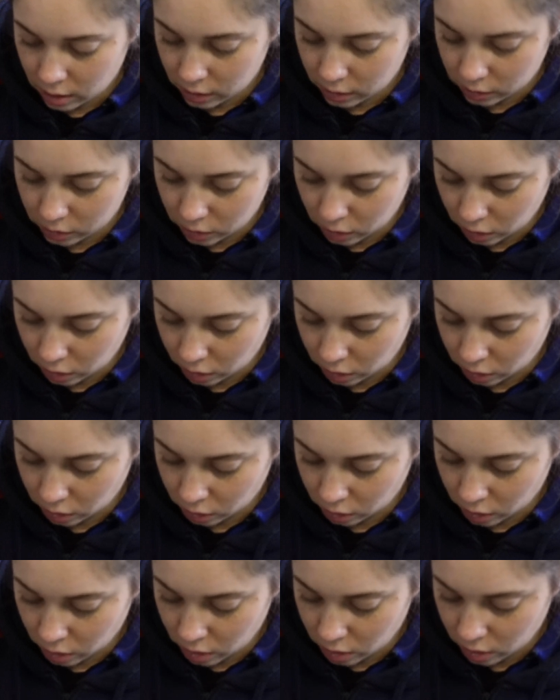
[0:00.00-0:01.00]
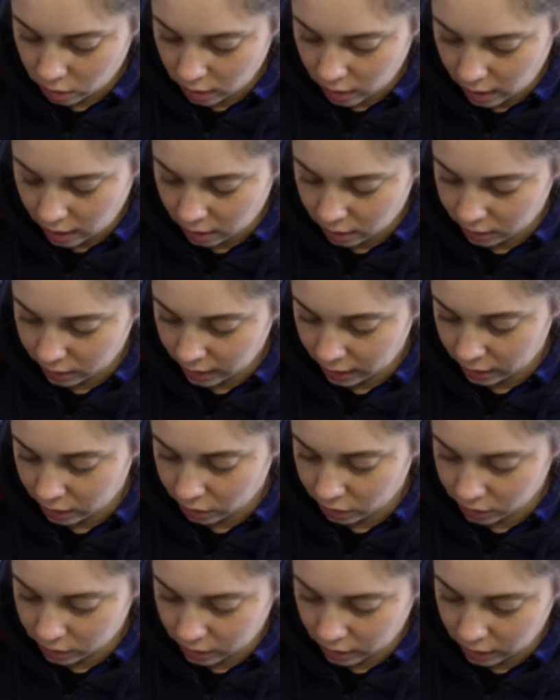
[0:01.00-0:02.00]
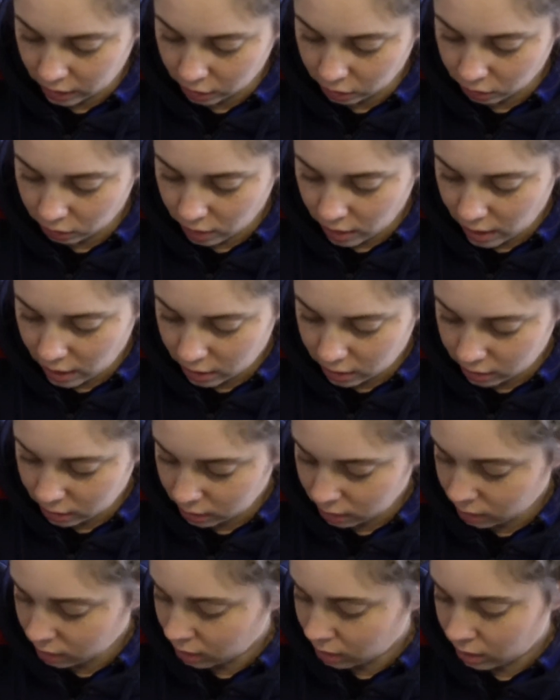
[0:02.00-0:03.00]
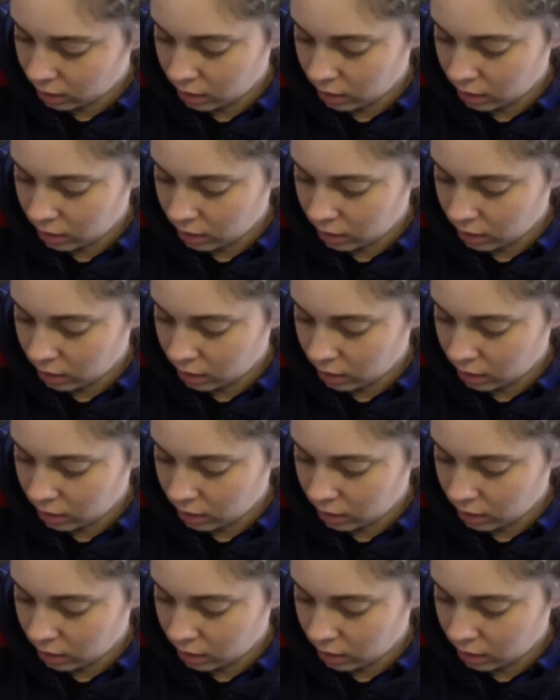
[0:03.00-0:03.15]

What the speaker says: So yeah, get those in the ground.